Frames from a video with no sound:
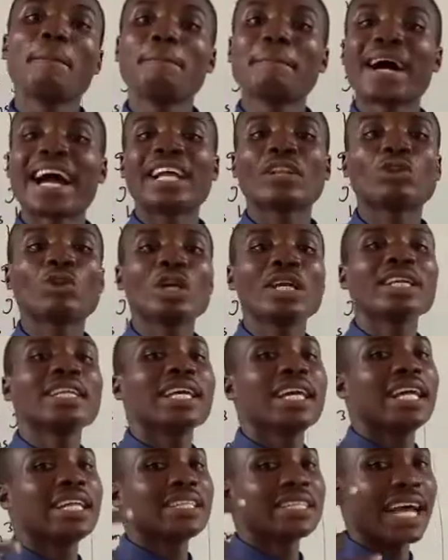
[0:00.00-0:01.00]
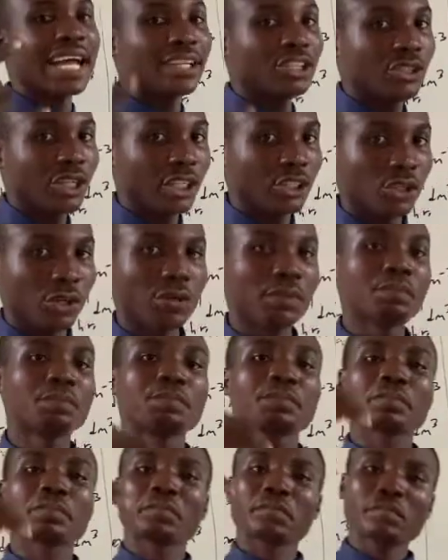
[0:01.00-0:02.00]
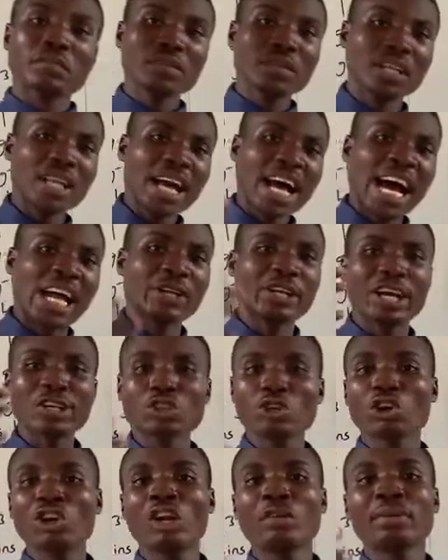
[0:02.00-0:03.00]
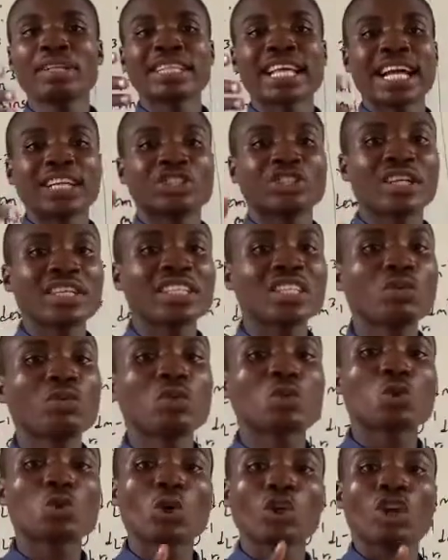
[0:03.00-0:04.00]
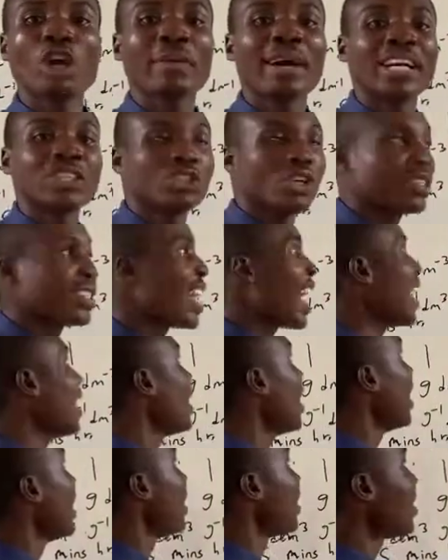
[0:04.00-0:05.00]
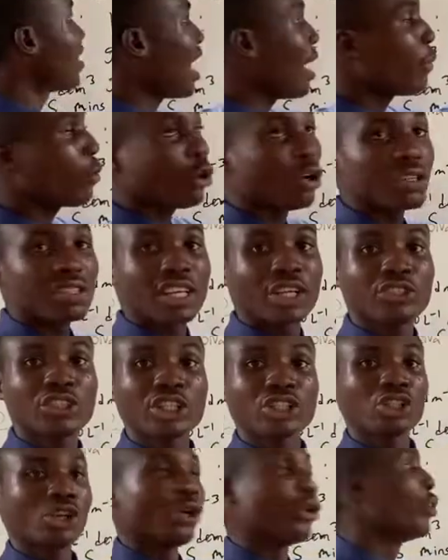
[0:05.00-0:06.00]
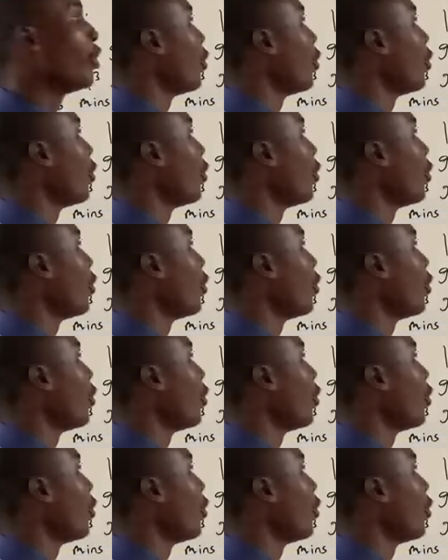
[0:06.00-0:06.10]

by doing a titration. And you're also going to be titrating with sodium hydroxide, same concentration,